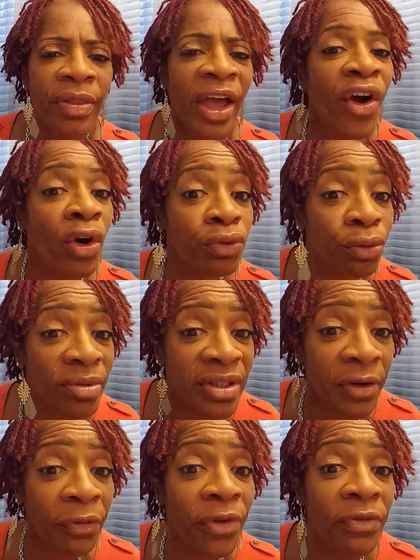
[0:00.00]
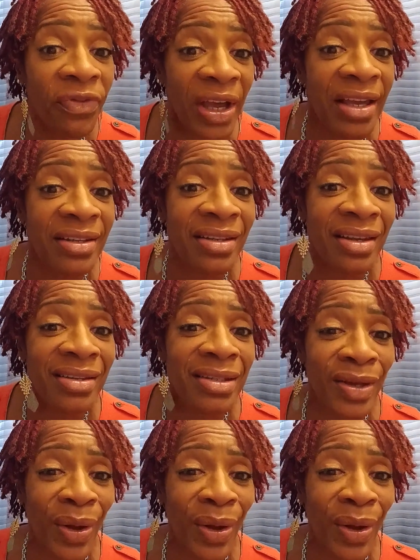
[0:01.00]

They go through different phases.